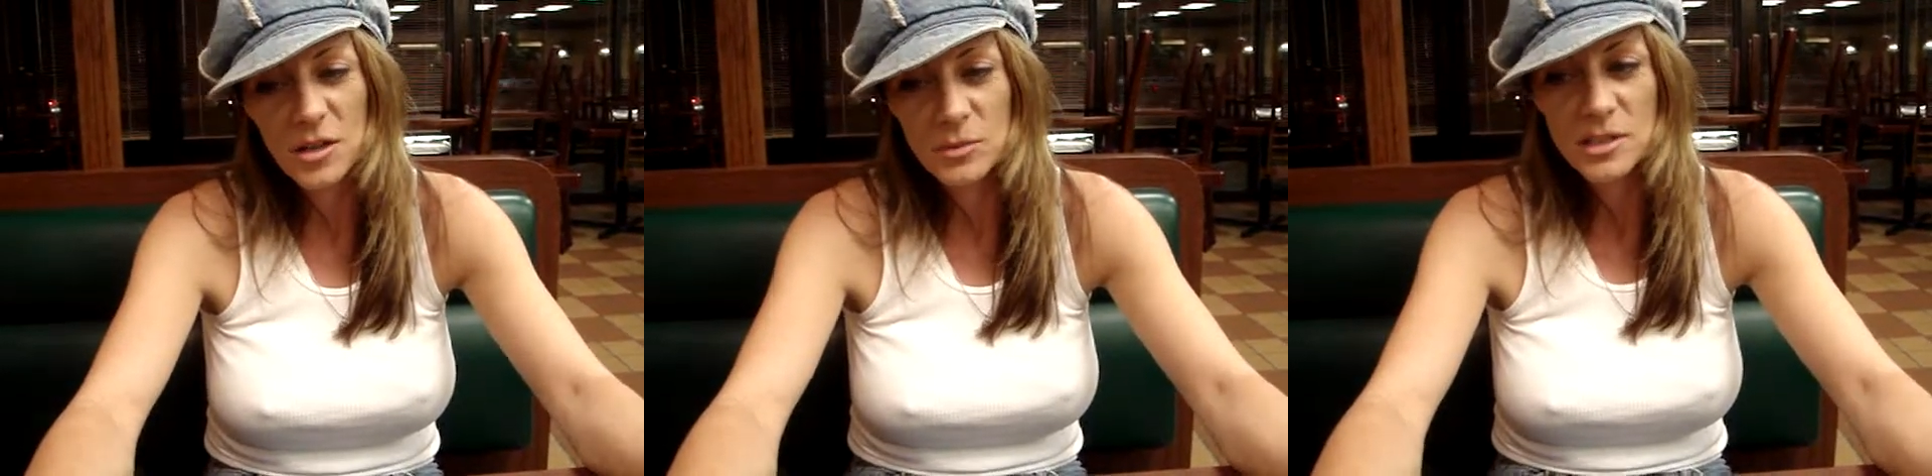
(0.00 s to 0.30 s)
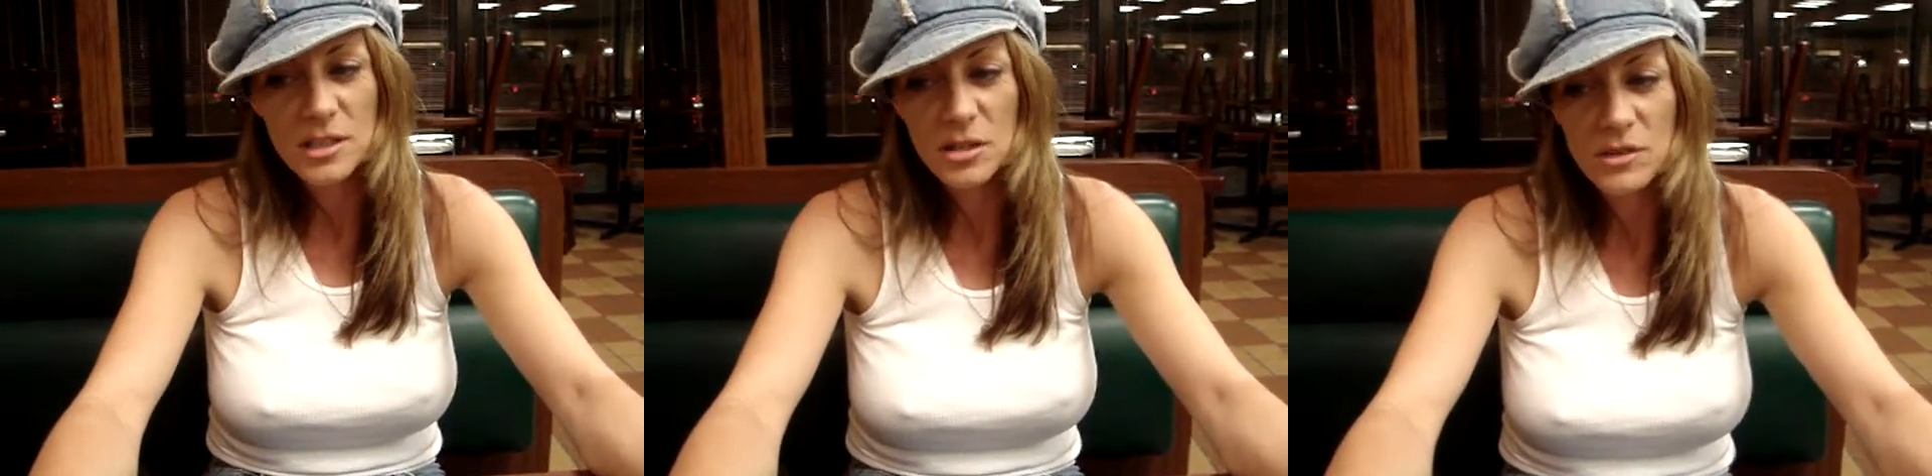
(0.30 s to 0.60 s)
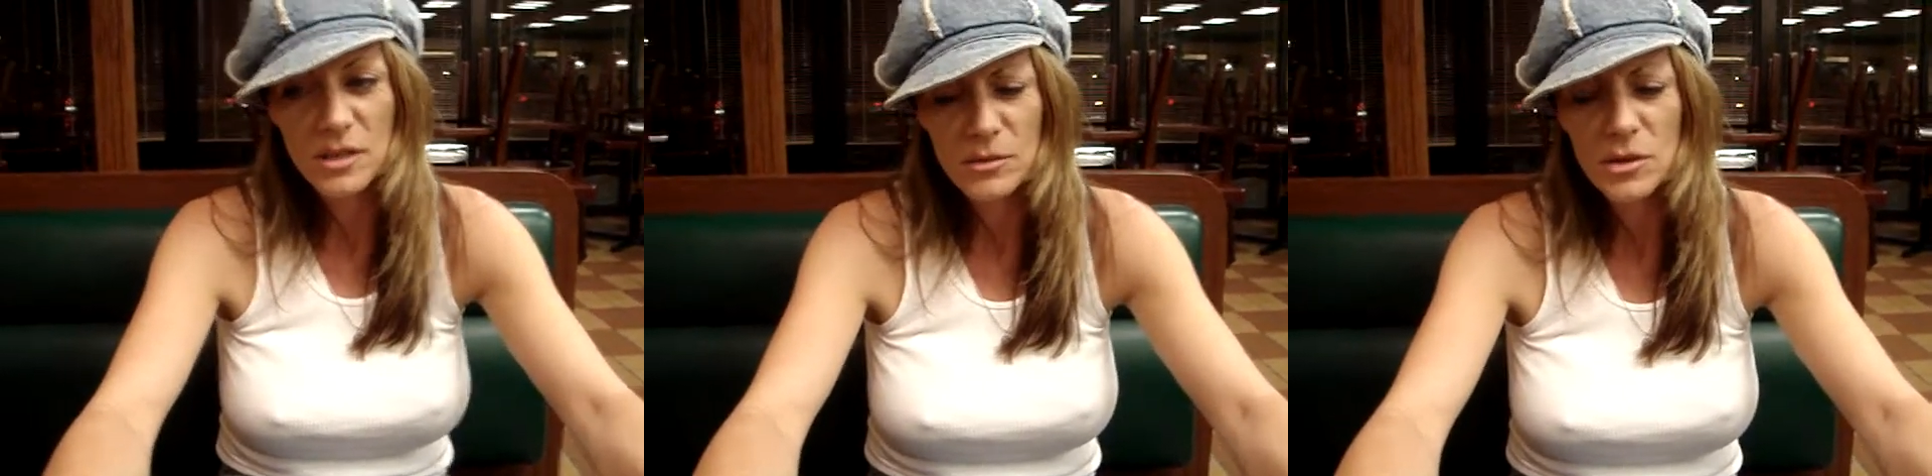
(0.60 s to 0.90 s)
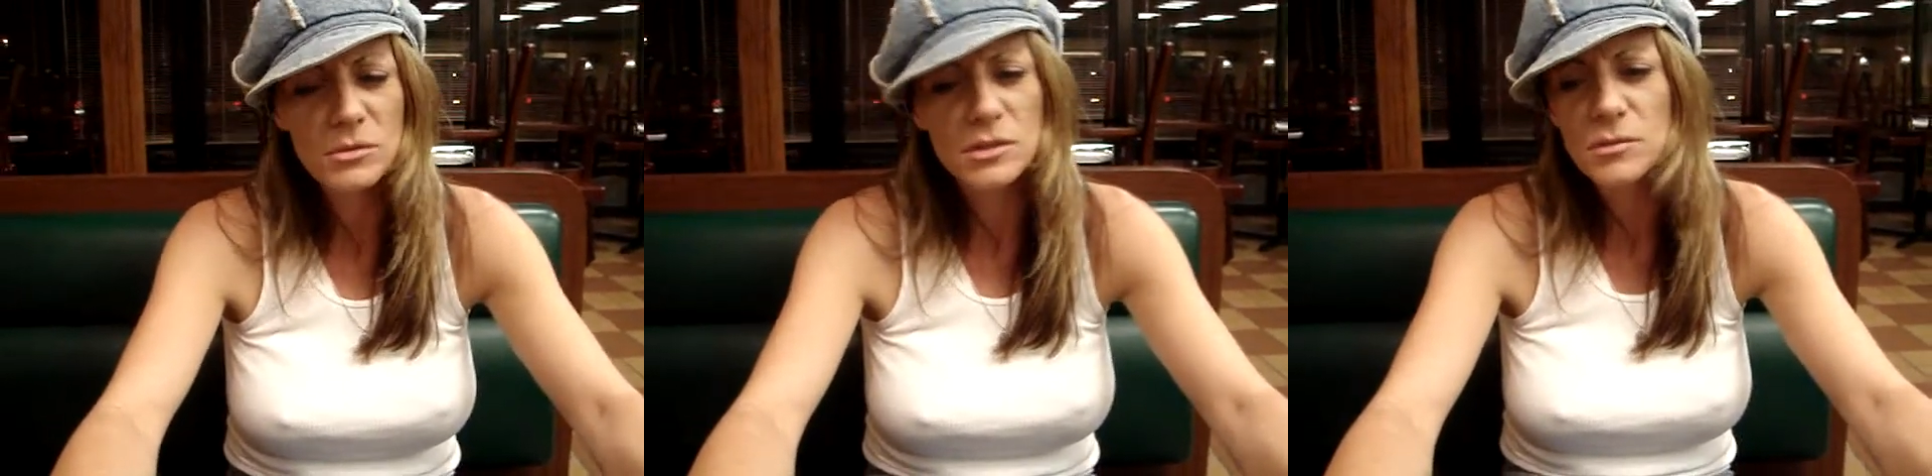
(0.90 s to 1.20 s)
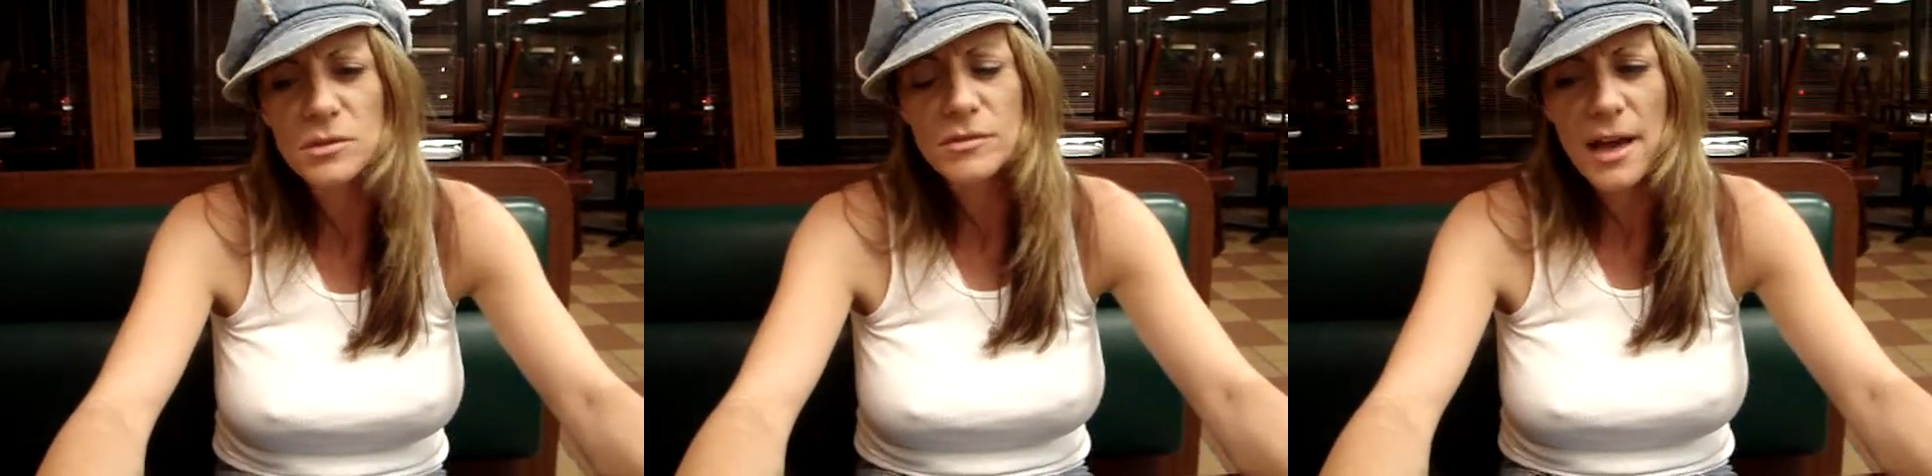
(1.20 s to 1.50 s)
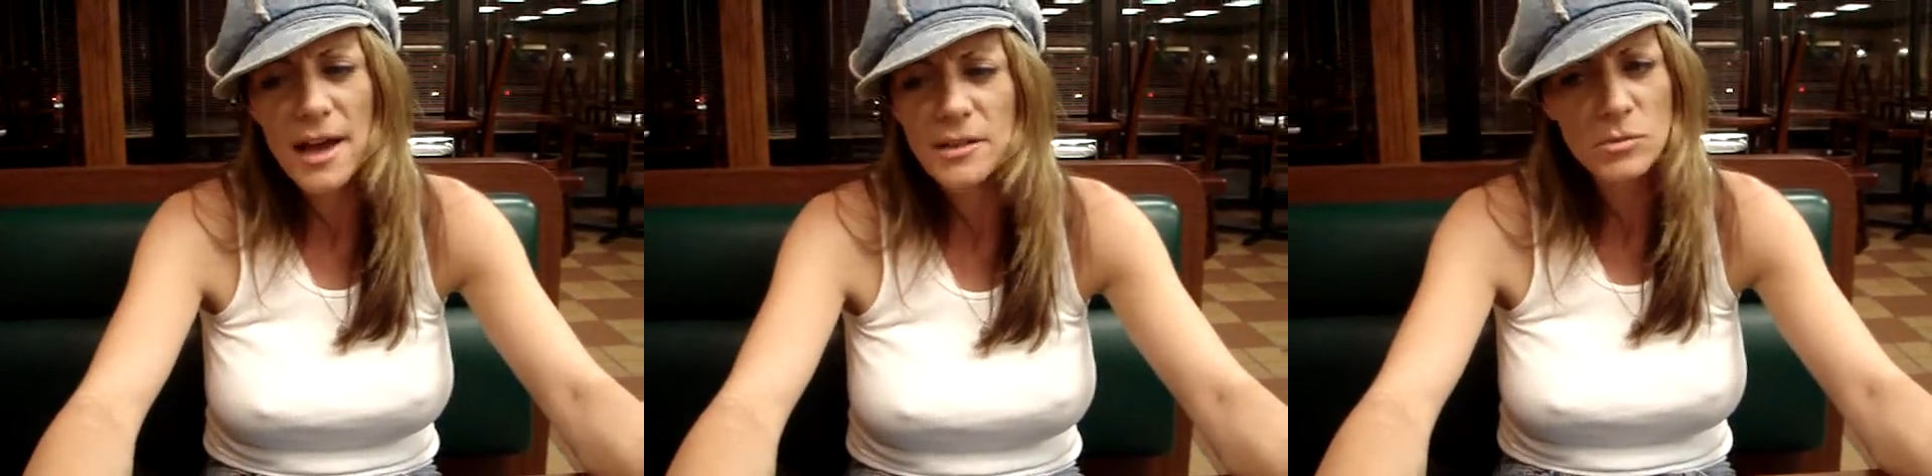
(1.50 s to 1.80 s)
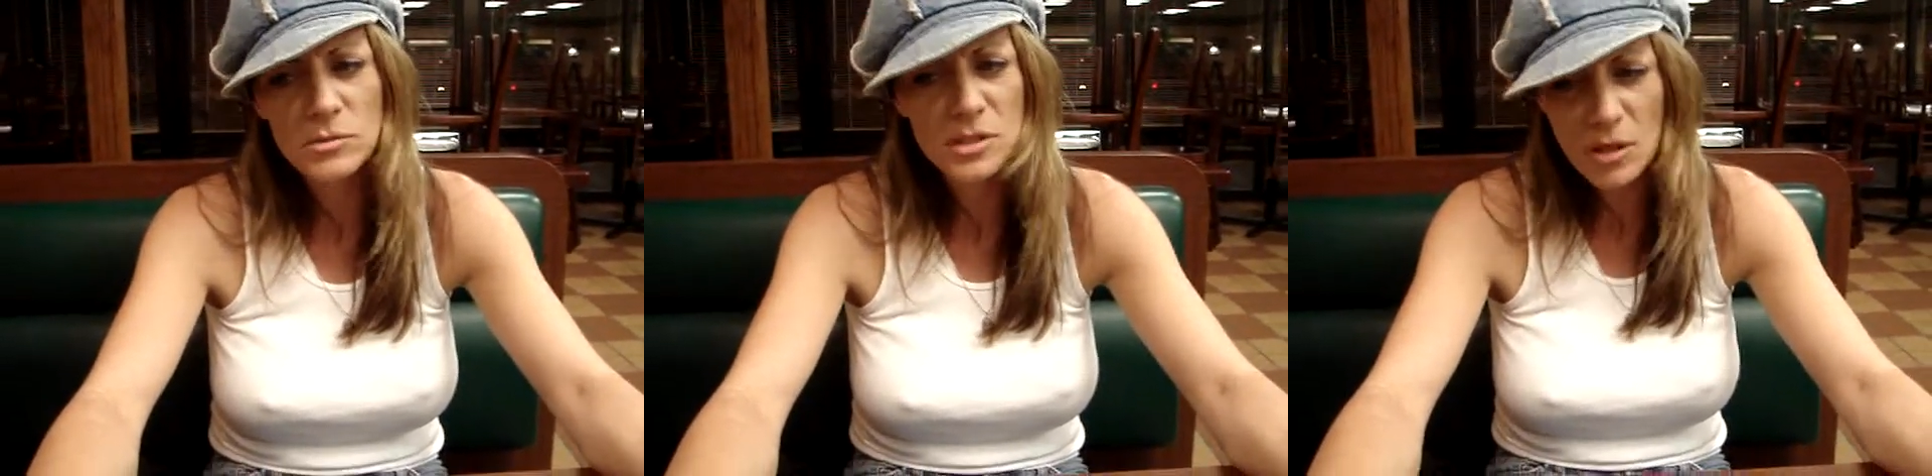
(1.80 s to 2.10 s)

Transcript: It was like, no, don't do that.